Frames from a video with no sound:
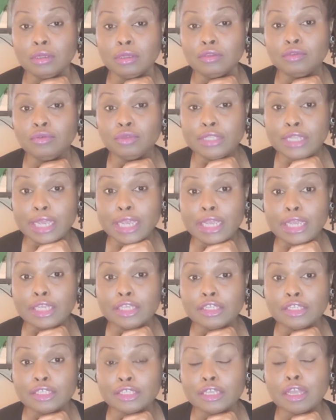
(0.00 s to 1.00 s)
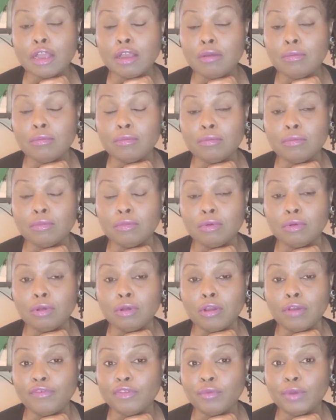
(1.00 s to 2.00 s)
Today, some
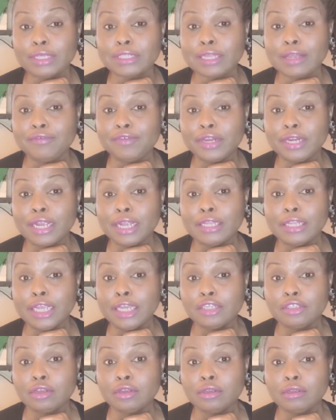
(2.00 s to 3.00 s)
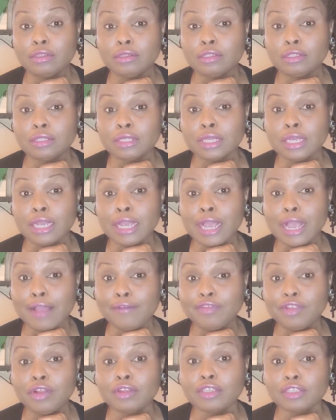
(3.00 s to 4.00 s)
of the West African nations
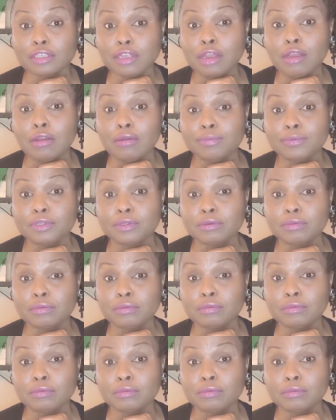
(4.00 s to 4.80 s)
have not stopped.